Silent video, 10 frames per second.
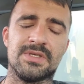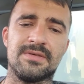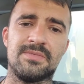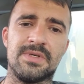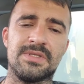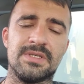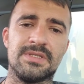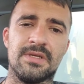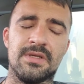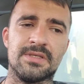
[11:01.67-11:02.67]
I've spent
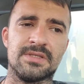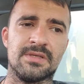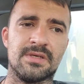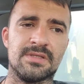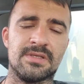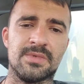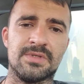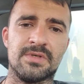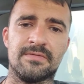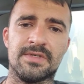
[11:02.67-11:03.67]
16 years in the customer
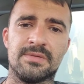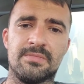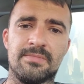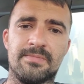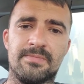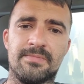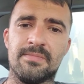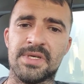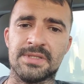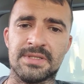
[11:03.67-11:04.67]
service
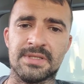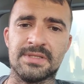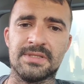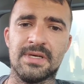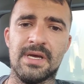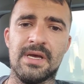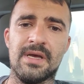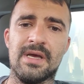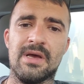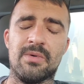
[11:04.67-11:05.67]
business
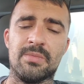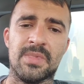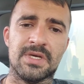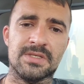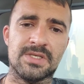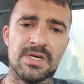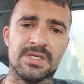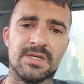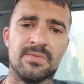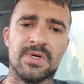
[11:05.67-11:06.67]
with my
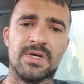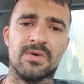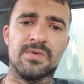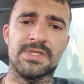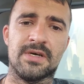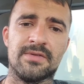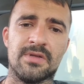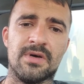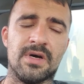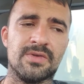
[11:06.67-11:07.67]
construction, where I always have to
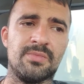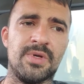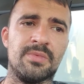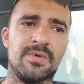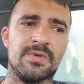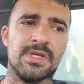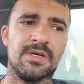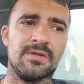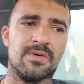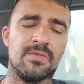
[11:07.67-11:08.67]
talk to people, and I
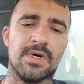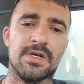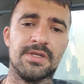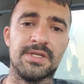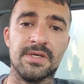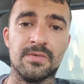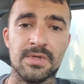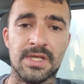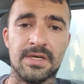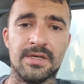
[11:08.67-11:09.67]
don't want to deal
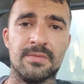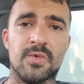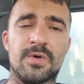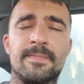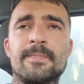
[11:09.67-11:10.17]
with that anymore.